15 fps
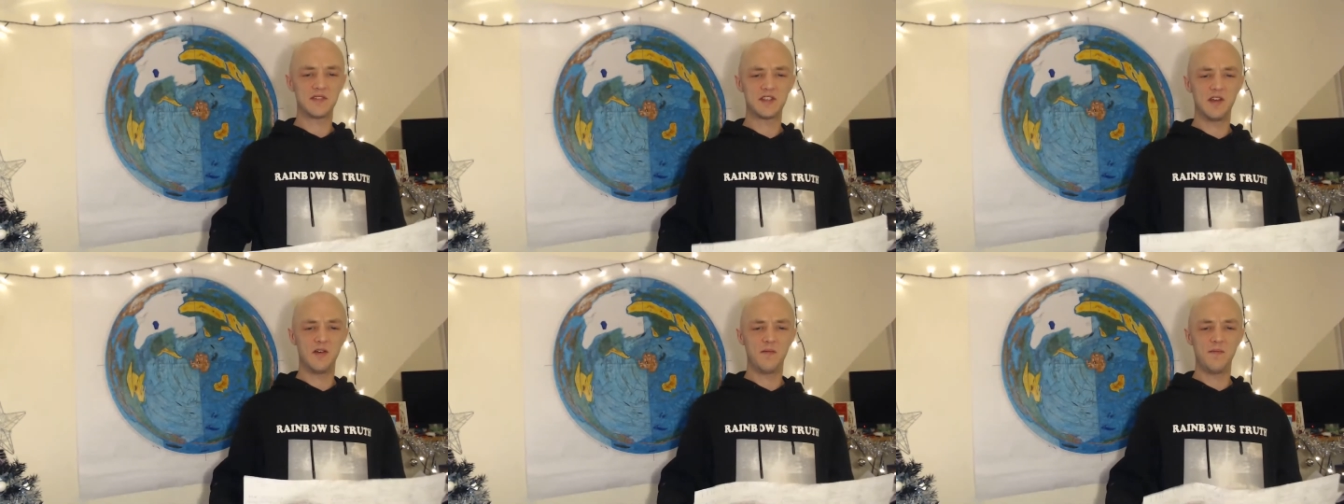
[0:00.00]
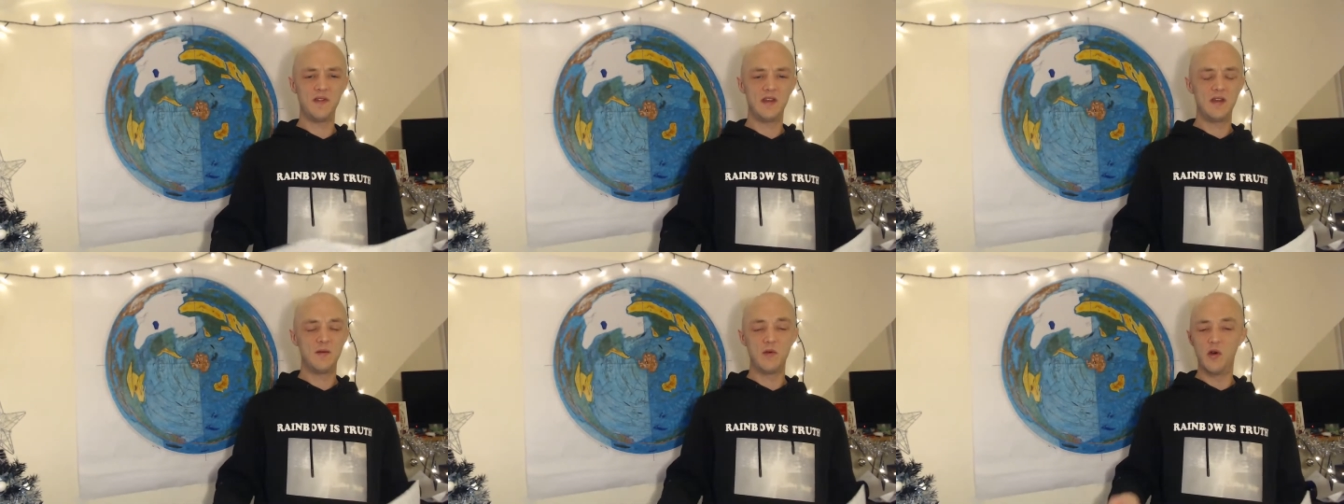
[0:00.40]
So
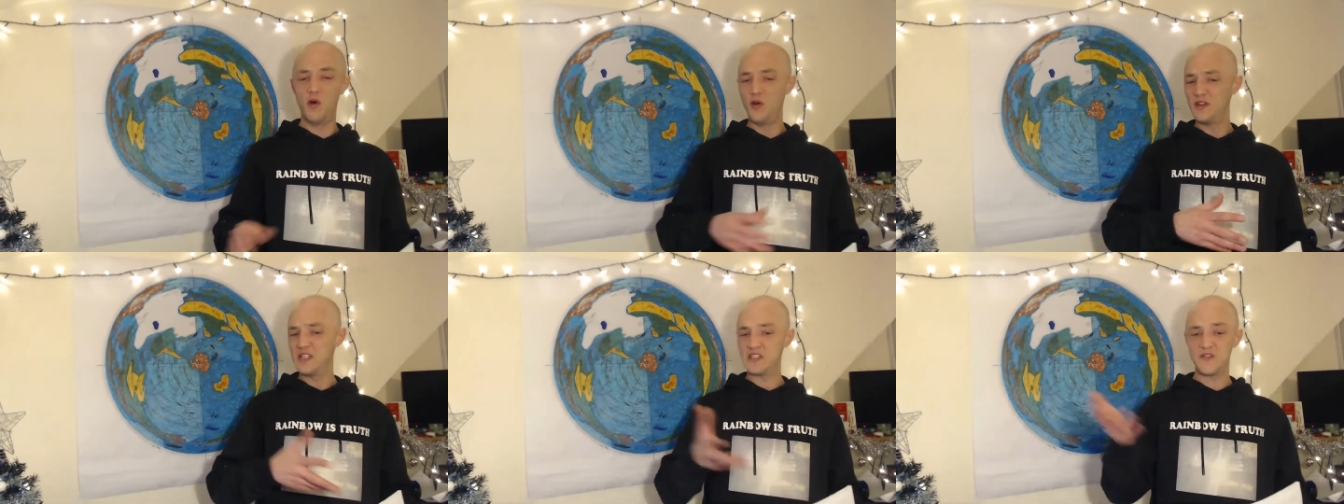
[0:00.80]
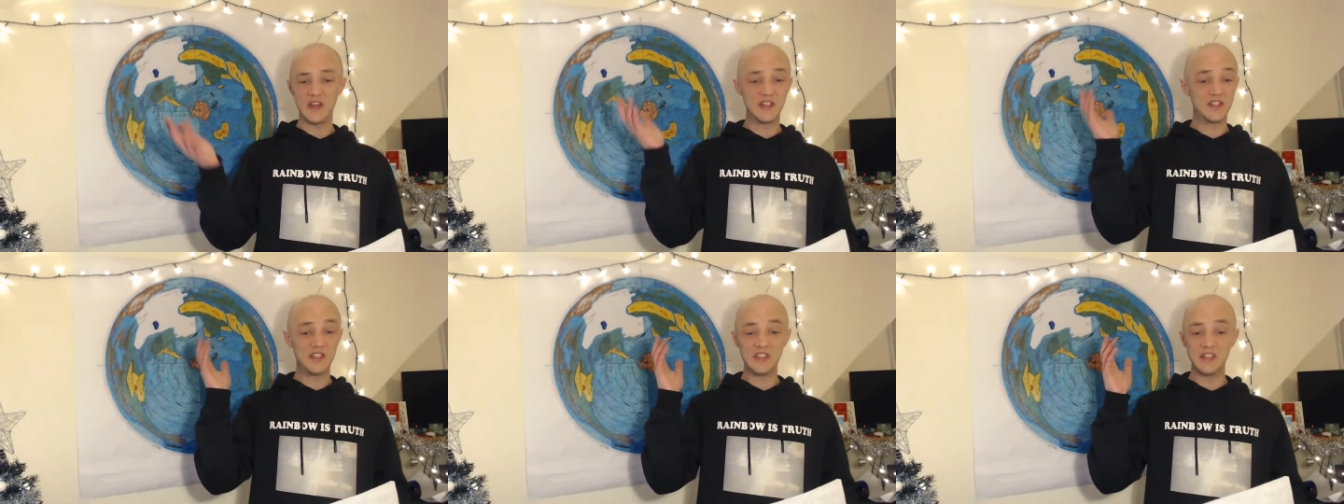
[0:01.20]
all these
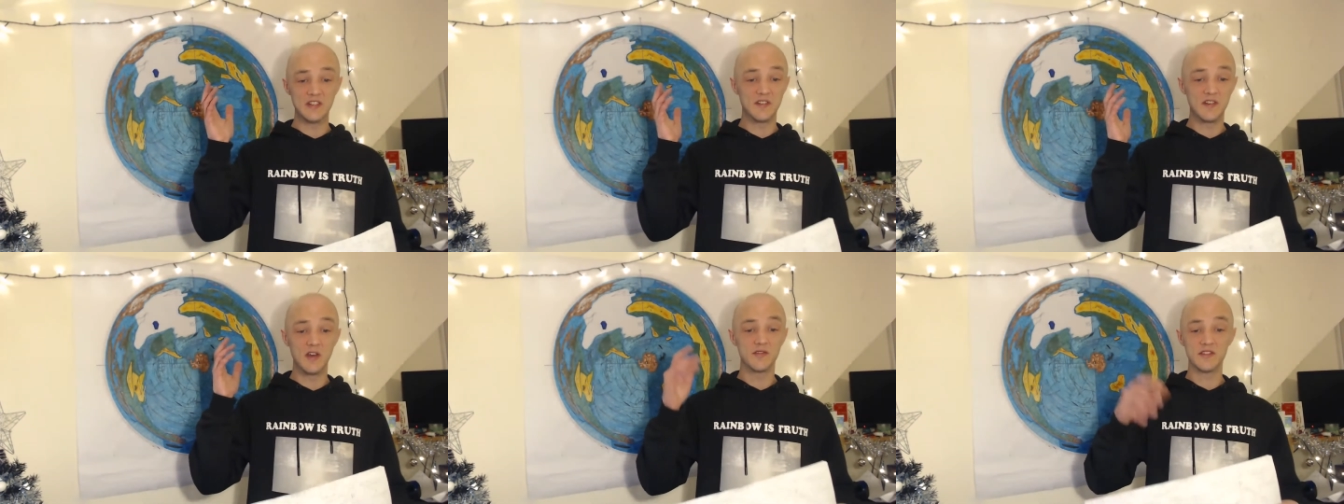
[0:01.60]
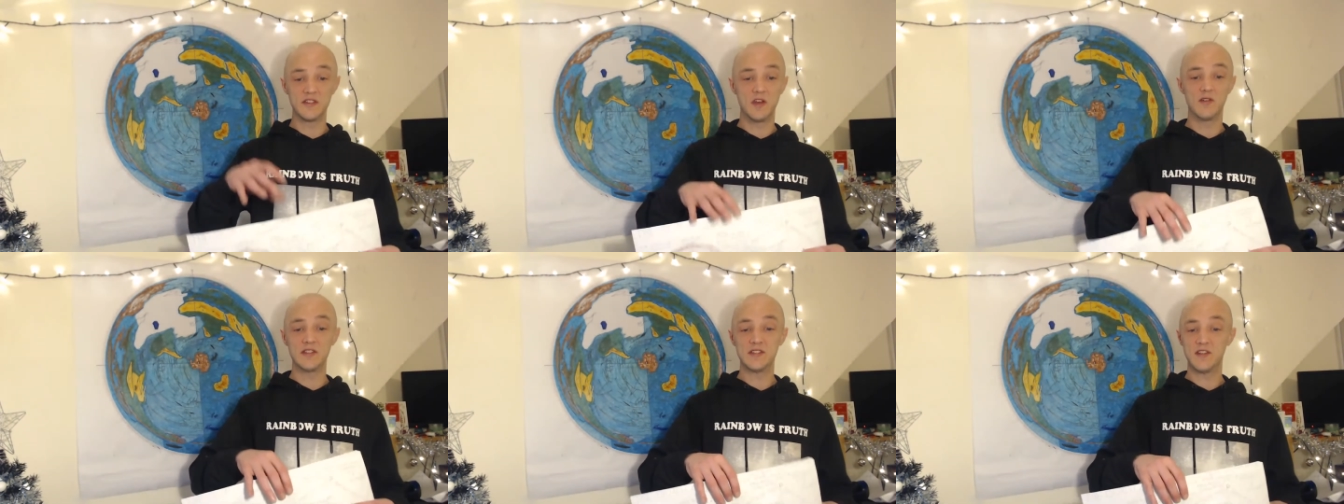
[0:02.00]
things you need to know
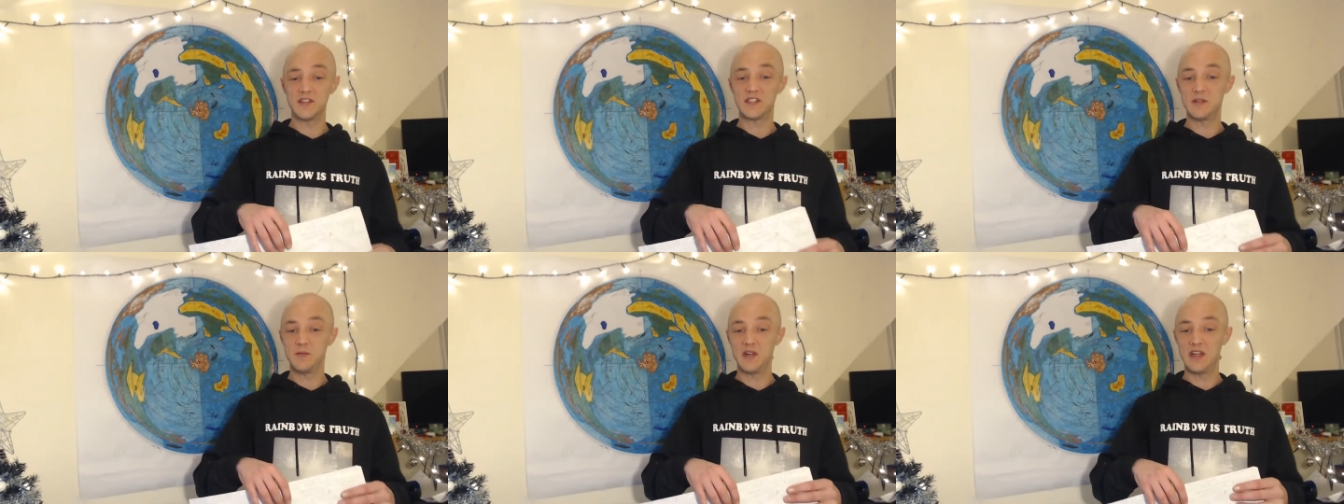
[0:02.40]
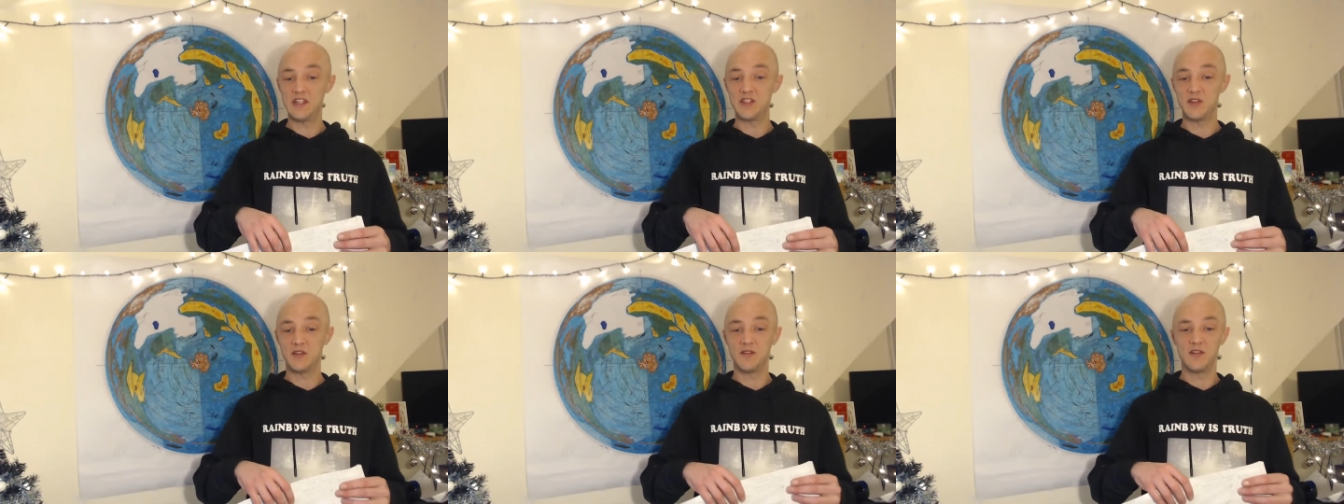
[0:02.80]
it's not
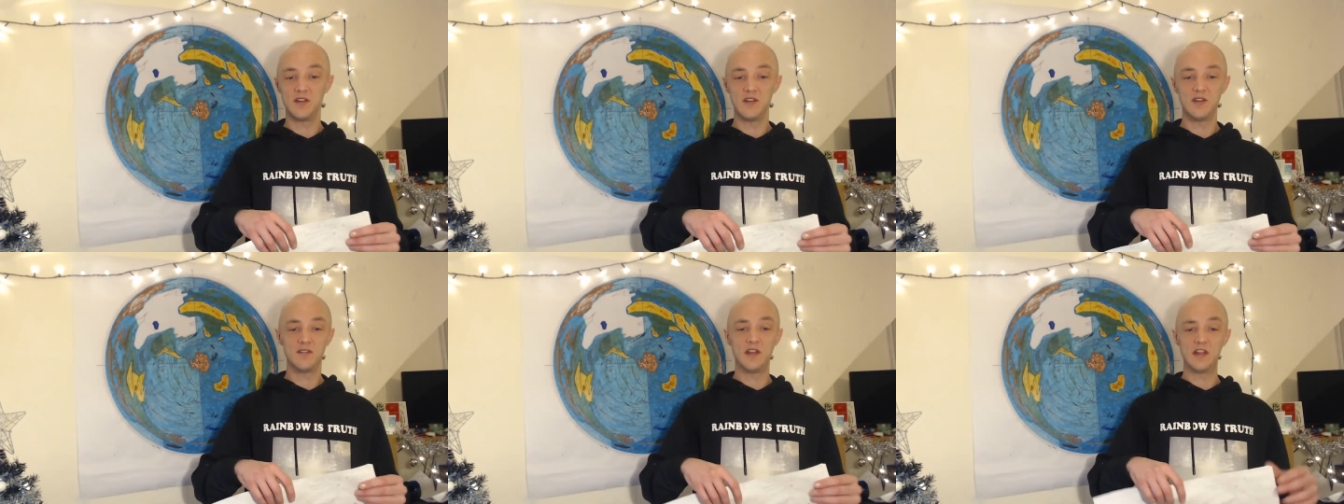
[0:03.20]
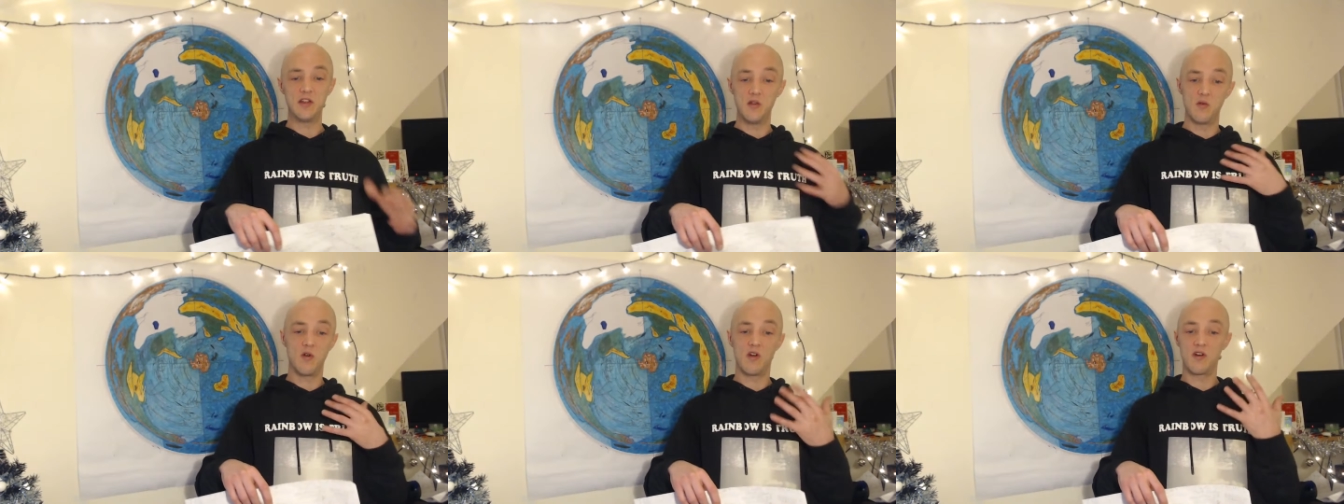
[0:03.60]
simulation. Like
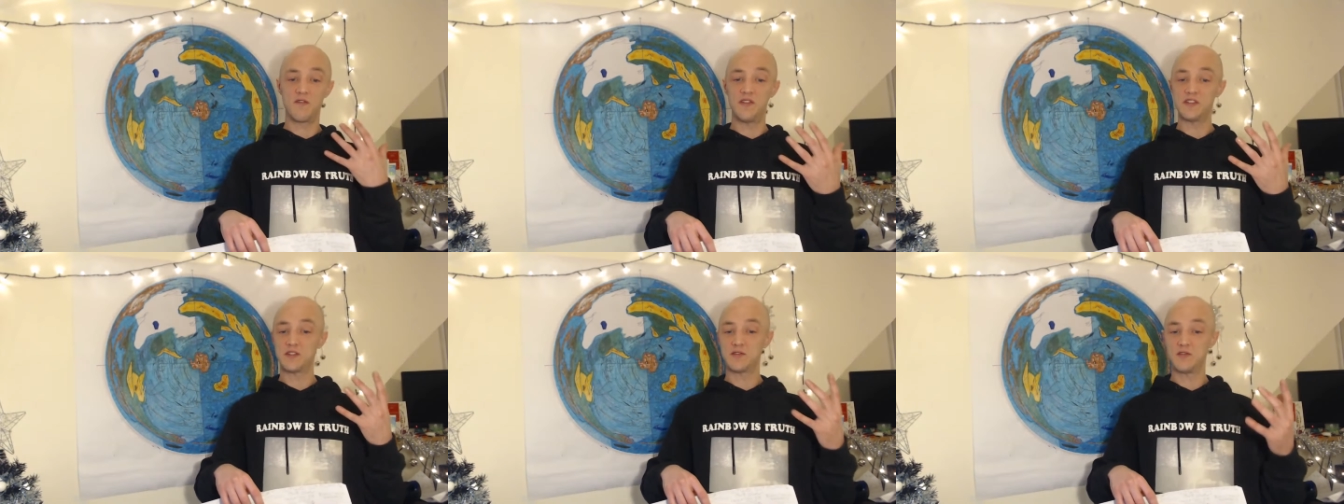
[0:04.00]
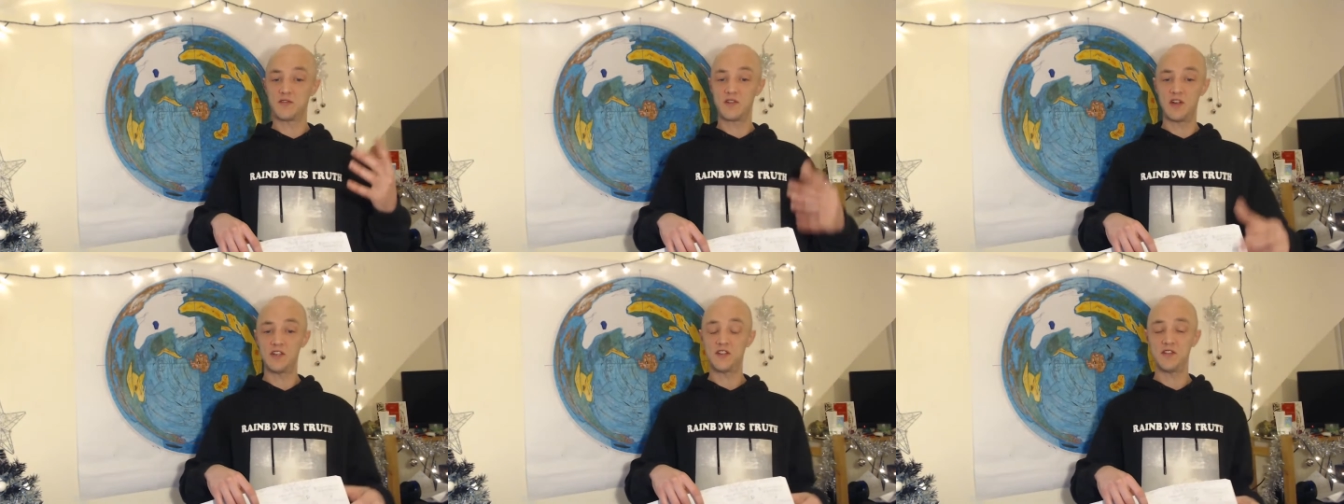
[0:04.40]
you are a physical
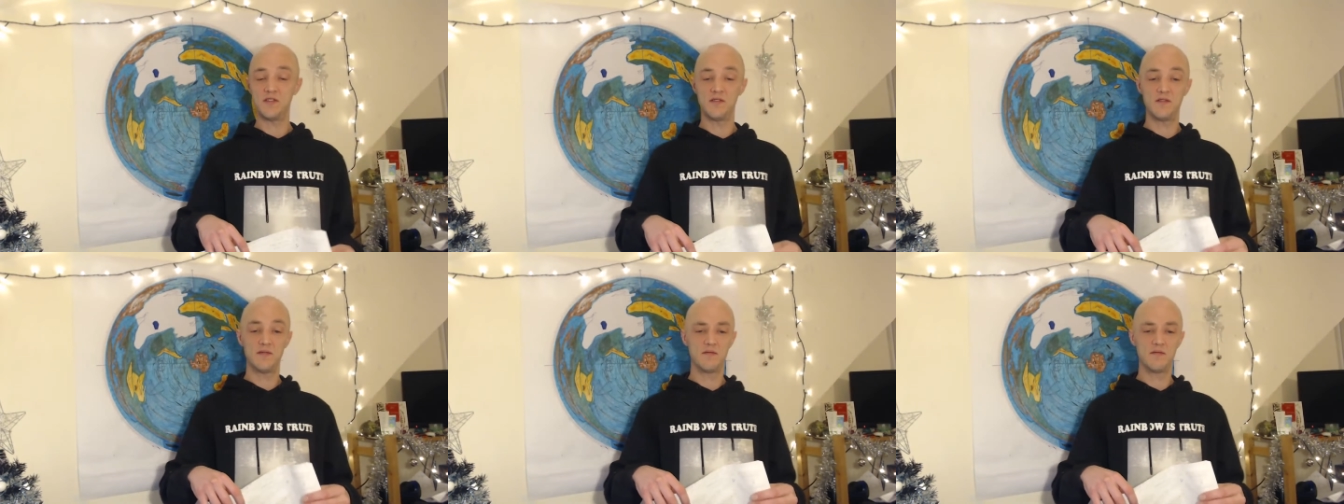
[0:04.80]
creation.